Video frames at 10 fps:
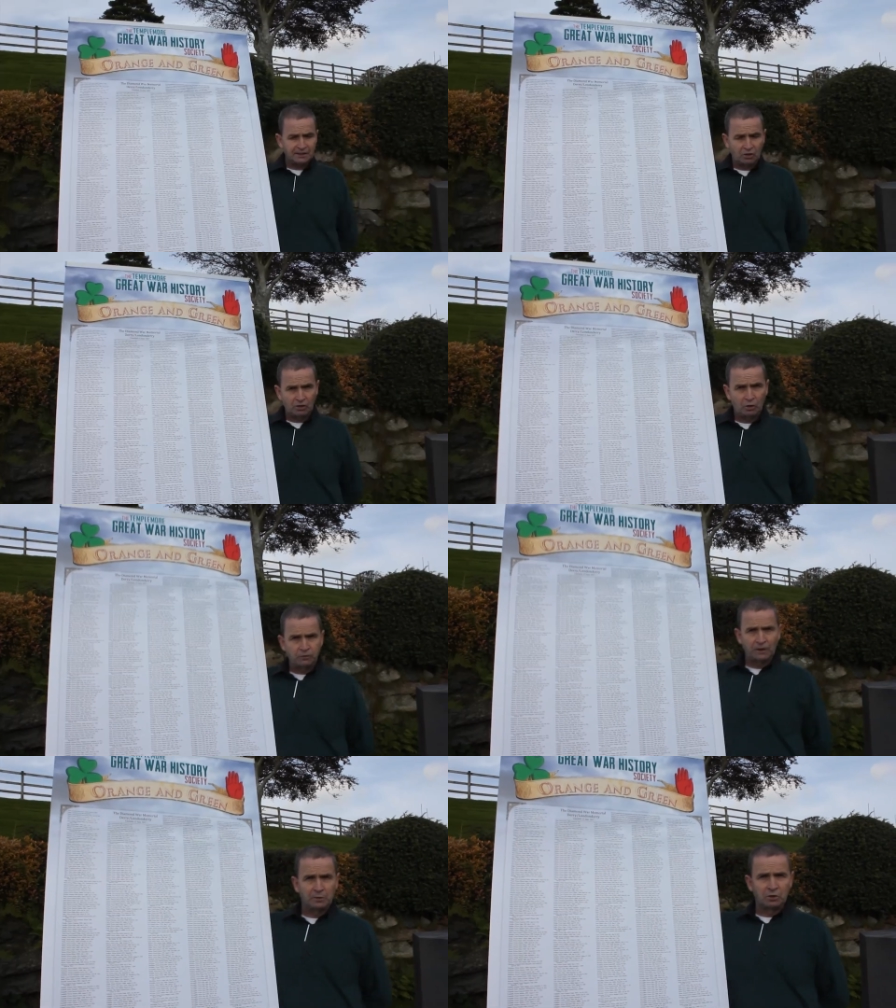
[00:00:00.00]
it now, and
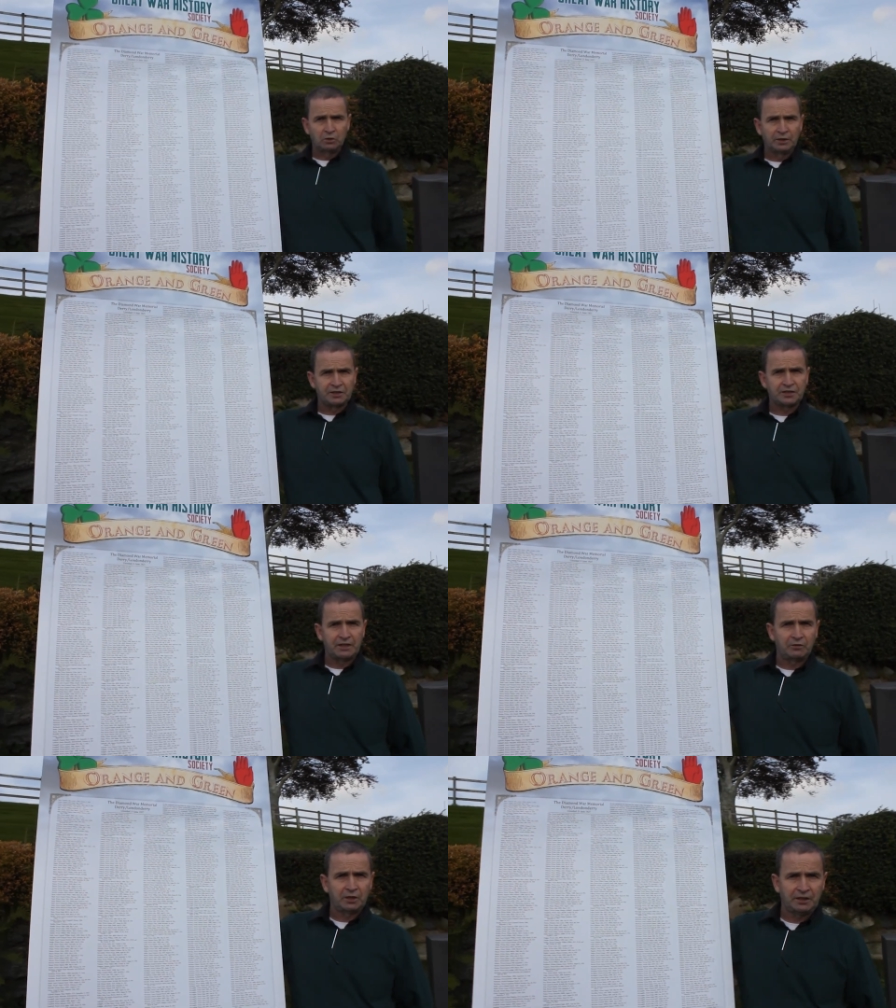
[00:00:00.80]
hopefully we're going to
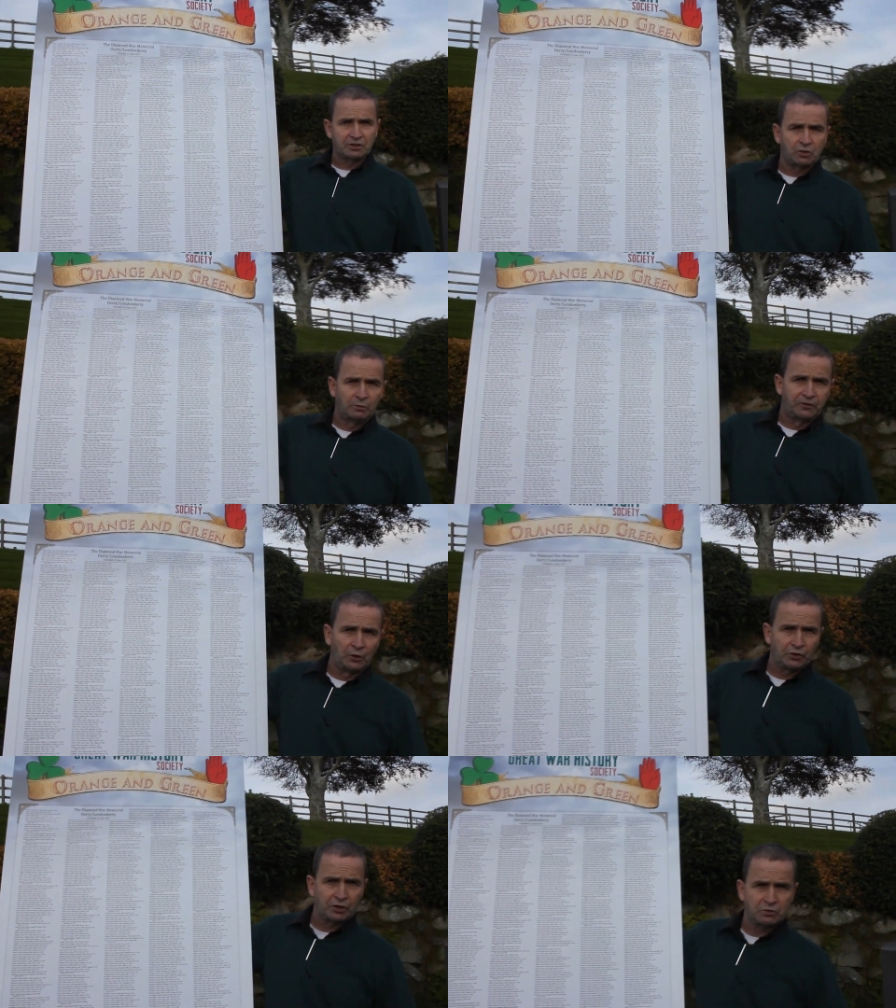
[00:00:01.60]
see if we can get some
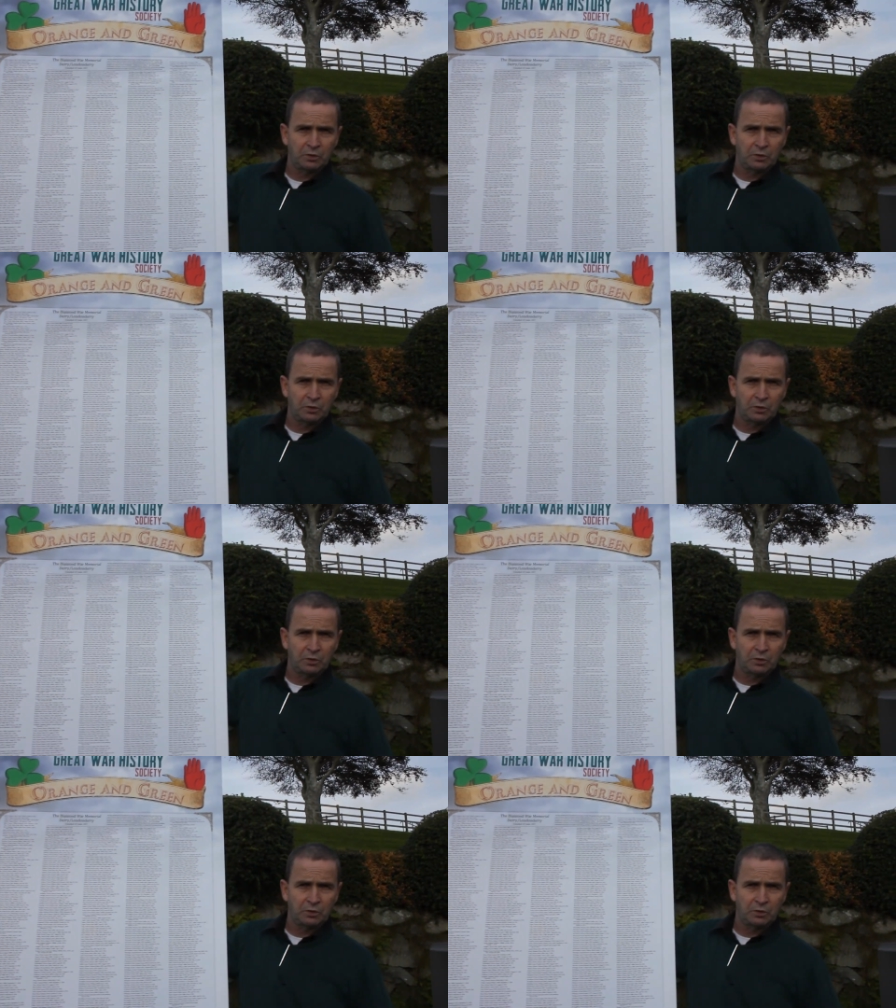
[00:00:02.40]
funders.